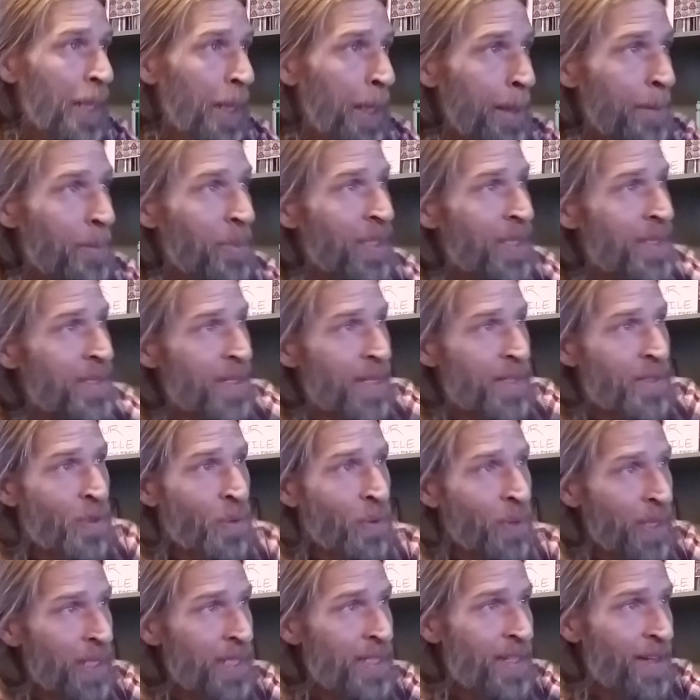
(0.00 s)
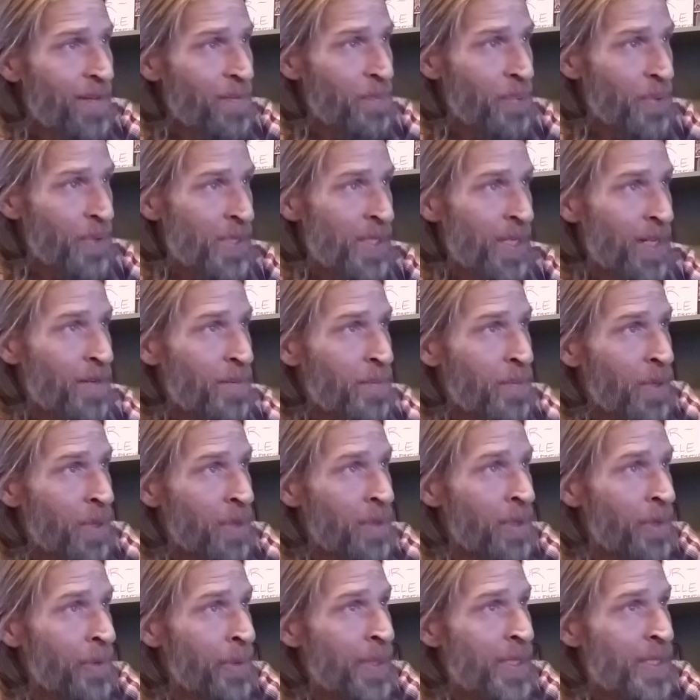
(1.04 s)
It says only 7% of
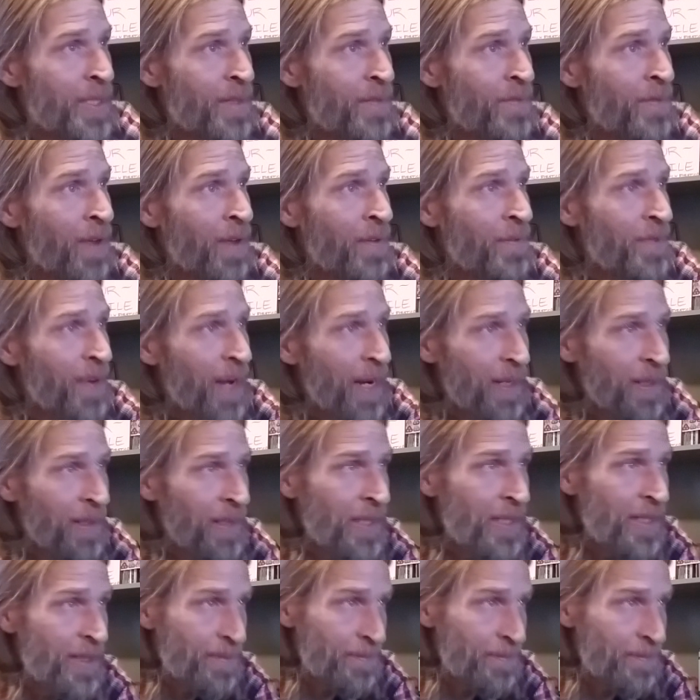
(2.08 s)
burglaries involve violence.